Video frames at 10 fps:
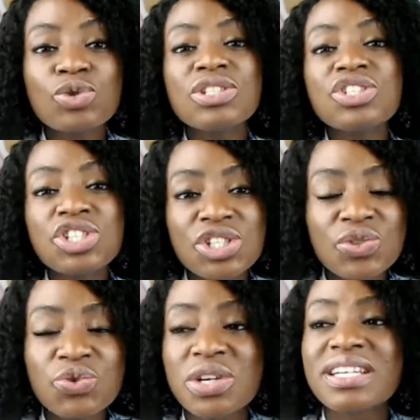to the
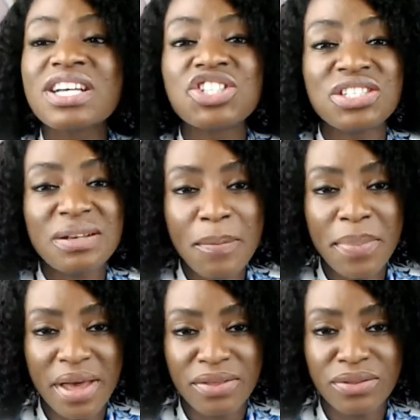children that she didn't birth,